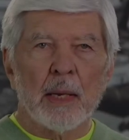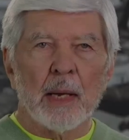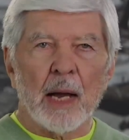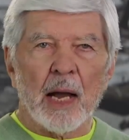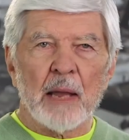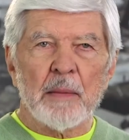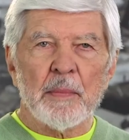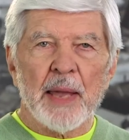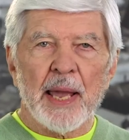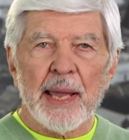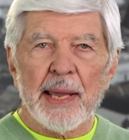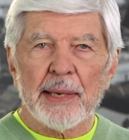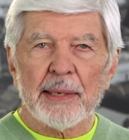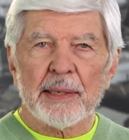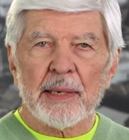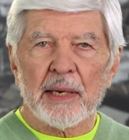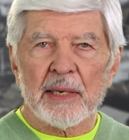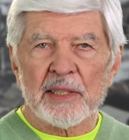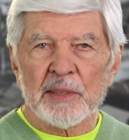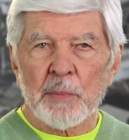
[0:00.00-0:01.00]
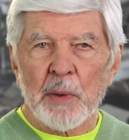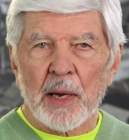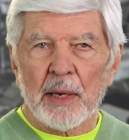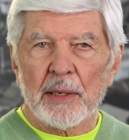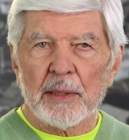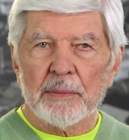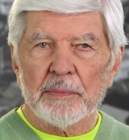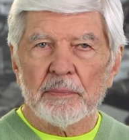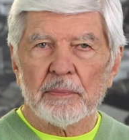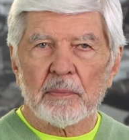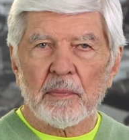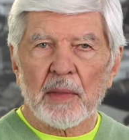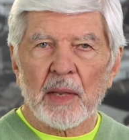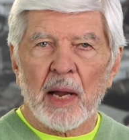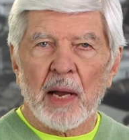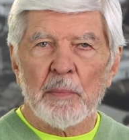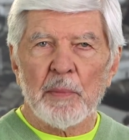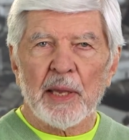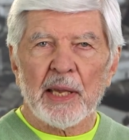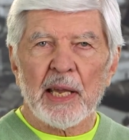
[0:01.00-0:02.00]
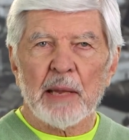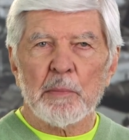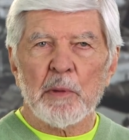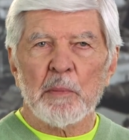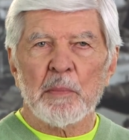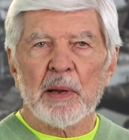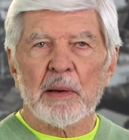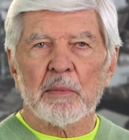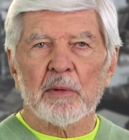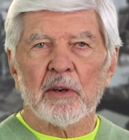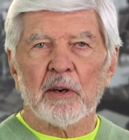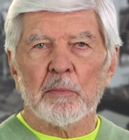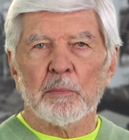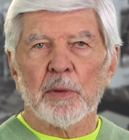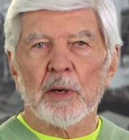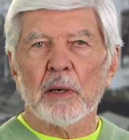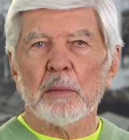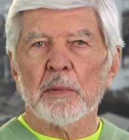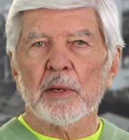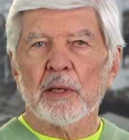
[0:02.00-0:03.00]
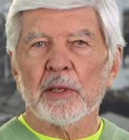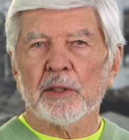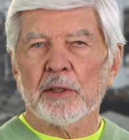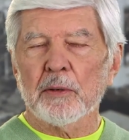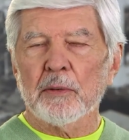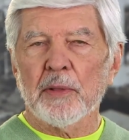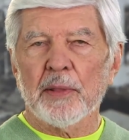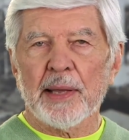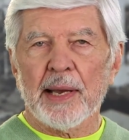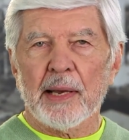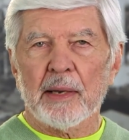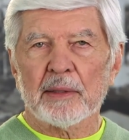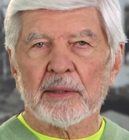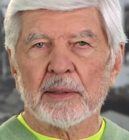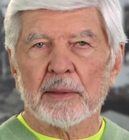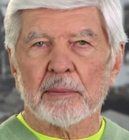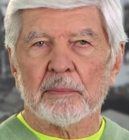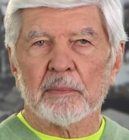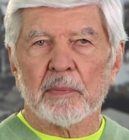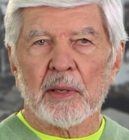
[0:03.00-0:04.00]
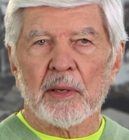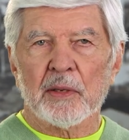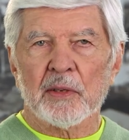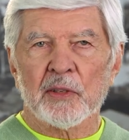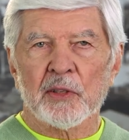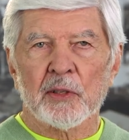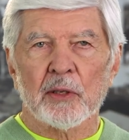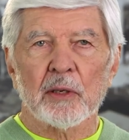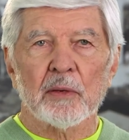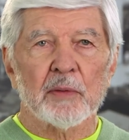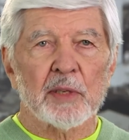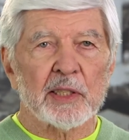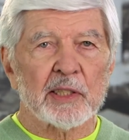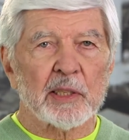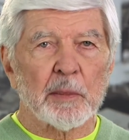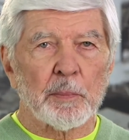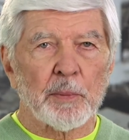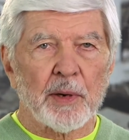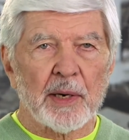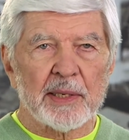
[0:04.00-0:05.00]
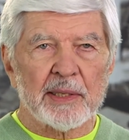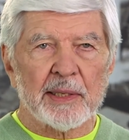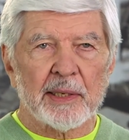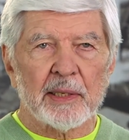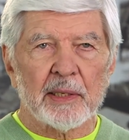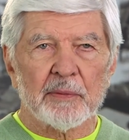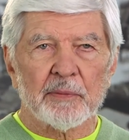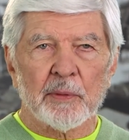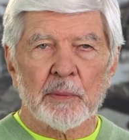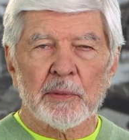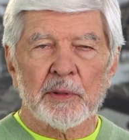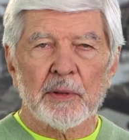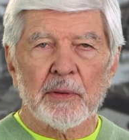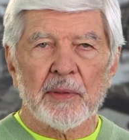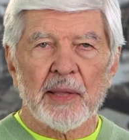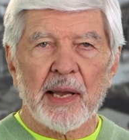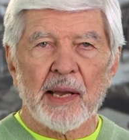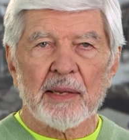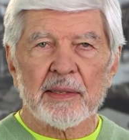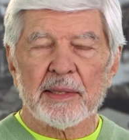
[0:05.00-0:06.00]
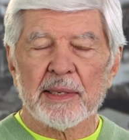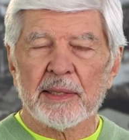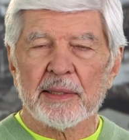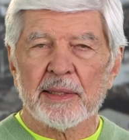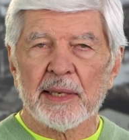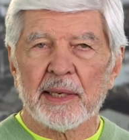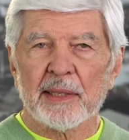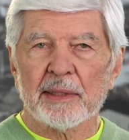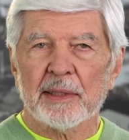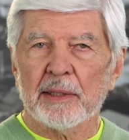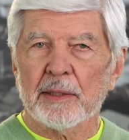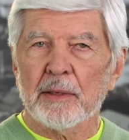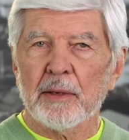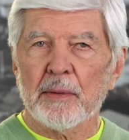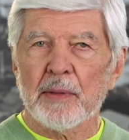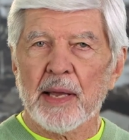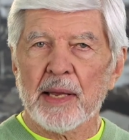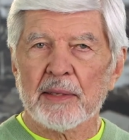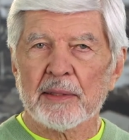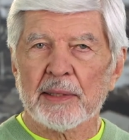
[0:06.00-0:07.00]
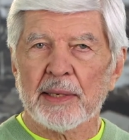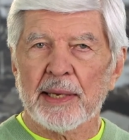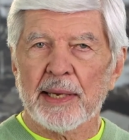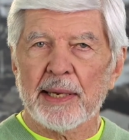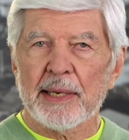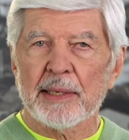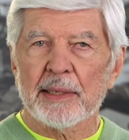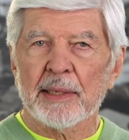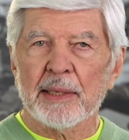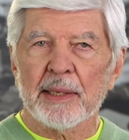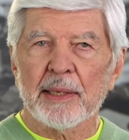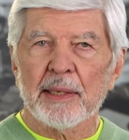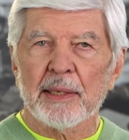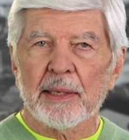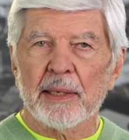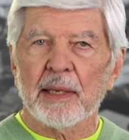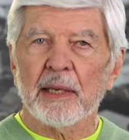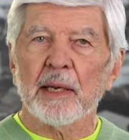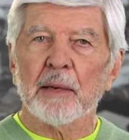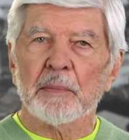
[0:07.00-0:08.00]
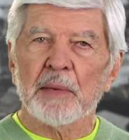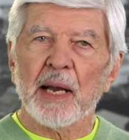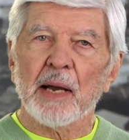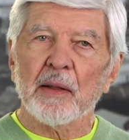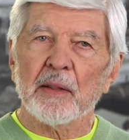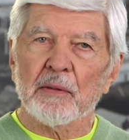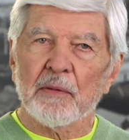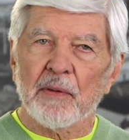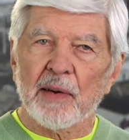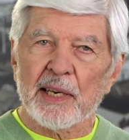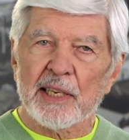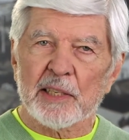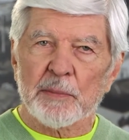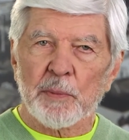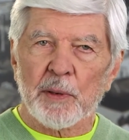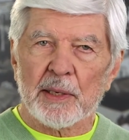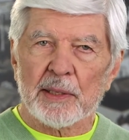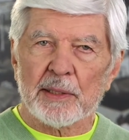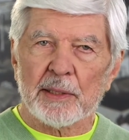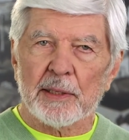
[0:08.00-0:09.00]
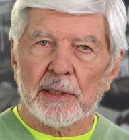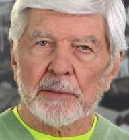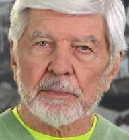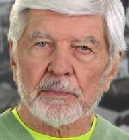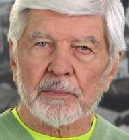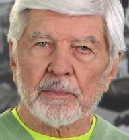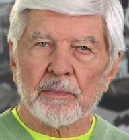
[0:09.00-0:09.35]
I'm Hank Kosmata. I became a member of Burma in 2000, served as the president from 2006 to 2008, and I'm now the vice president.